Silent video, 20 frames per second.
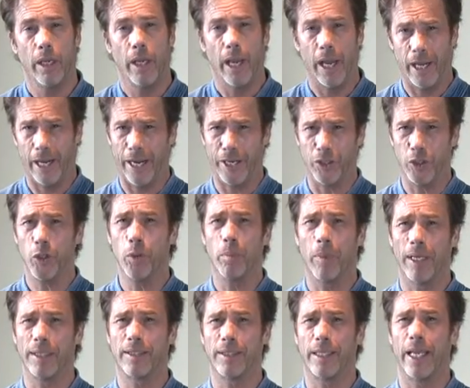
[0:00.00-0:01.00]
And I
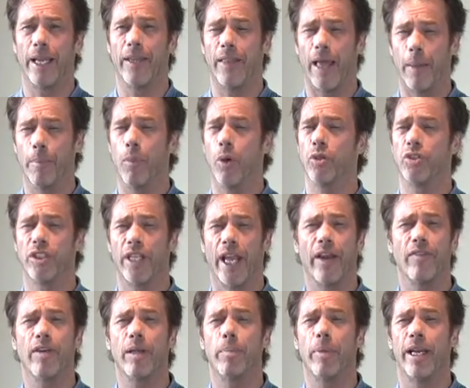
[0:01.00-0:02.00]
must say that most
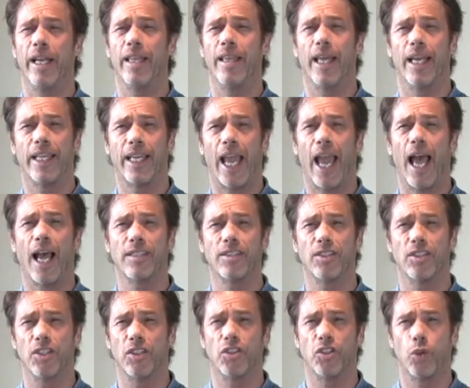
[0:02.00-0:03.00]
everybody that
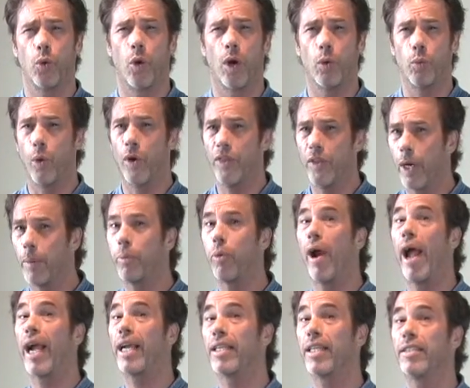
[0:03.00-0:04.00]
casts a sword, when they're
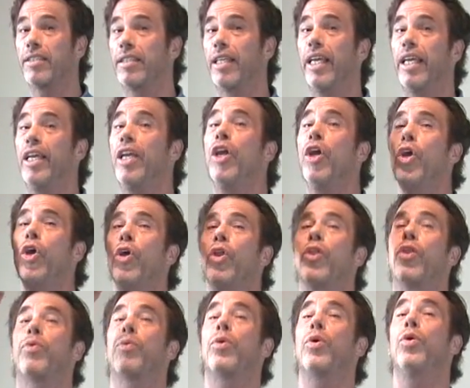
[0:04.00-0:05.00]
practicing
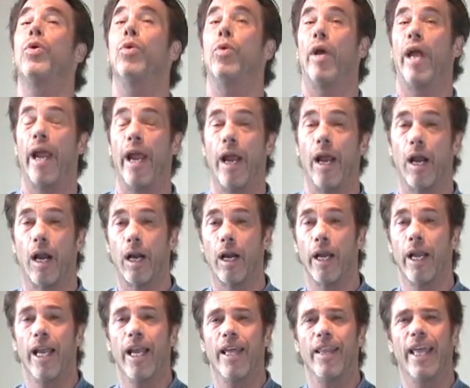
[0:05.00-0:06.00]
through air,
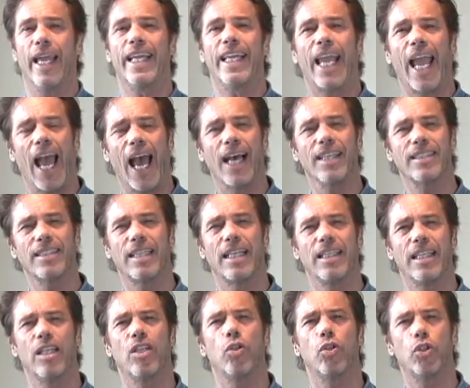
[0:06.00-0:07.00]
they cast a
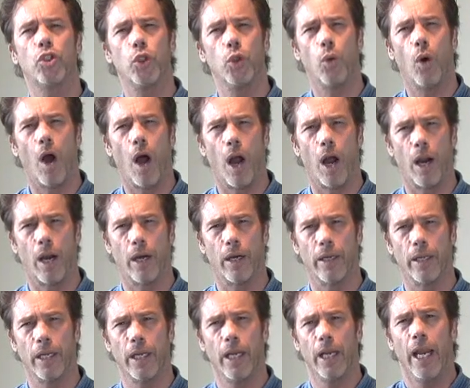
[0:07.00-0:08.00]
little too hard.